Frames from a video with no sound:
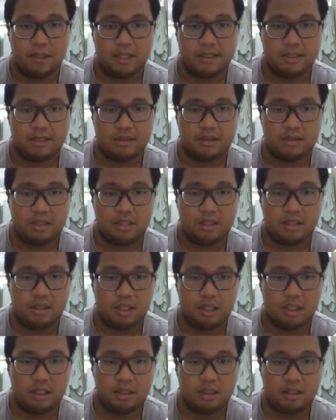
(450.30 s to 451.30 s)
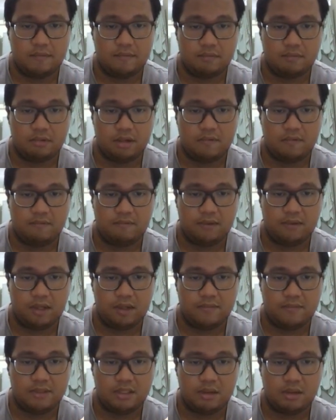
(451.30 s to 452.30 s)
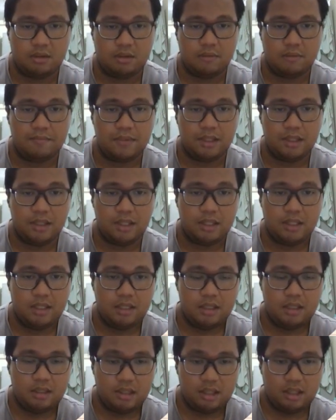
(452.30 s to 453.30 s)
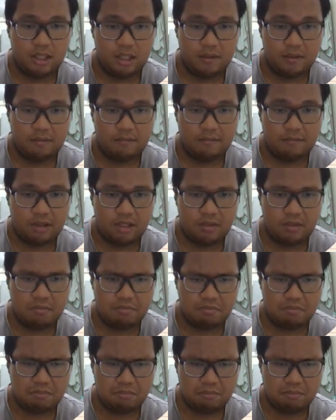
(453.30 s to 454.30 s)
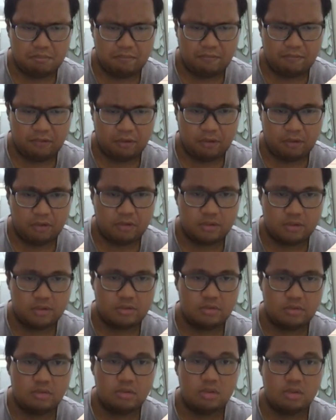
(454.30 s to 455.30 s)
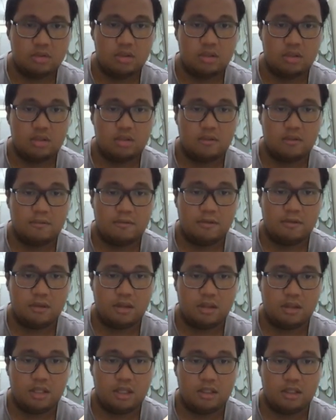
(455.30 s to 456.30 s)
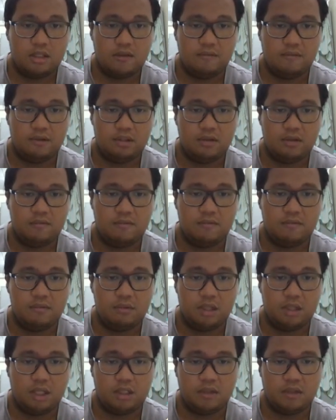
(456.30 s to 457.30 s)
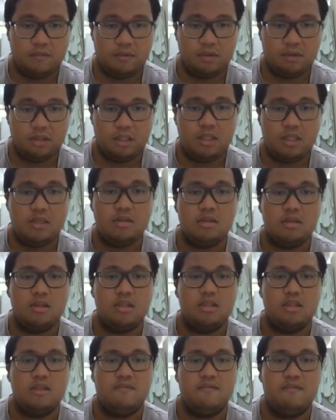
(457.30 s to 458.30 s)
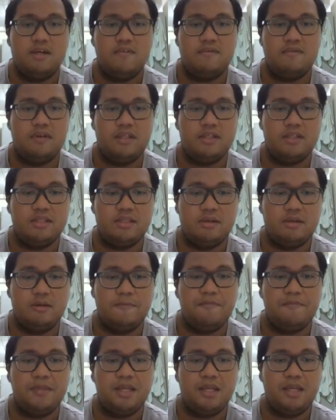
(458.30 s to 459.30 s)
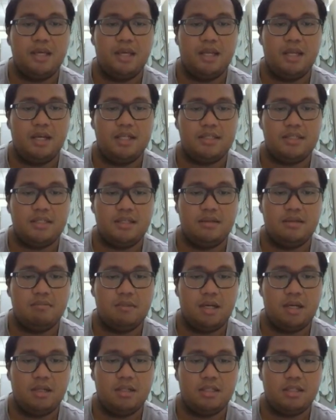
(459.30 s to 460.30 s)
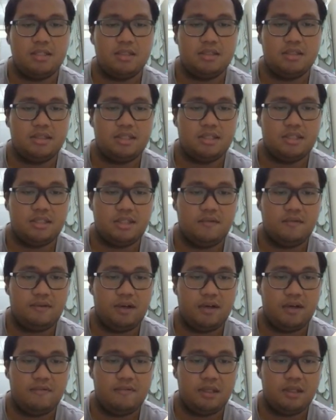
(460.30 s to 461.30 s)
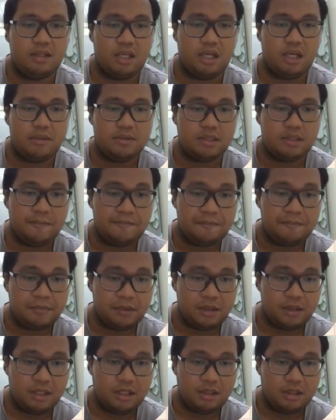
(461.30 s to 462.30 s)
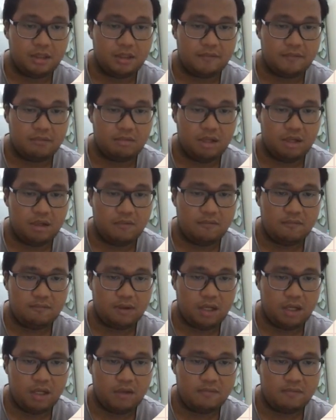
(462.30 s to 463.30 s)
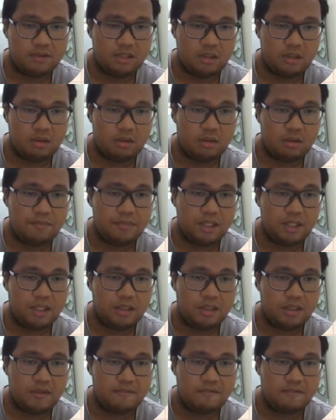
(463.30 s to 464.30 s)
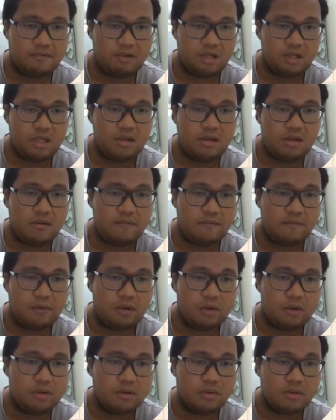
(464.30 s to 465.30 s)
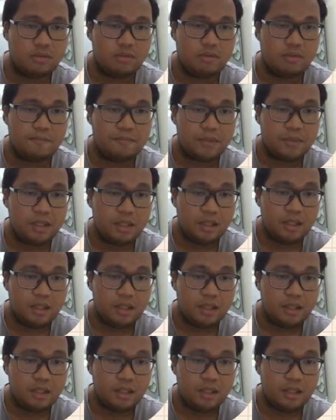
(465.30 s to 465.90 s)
Plus 3, negative 12, 5, 0, 3, 4, 2, negative 40, 35, and 0. And lastly, minus 65 times negative 12, 5, 0, negative 3, 4, 2,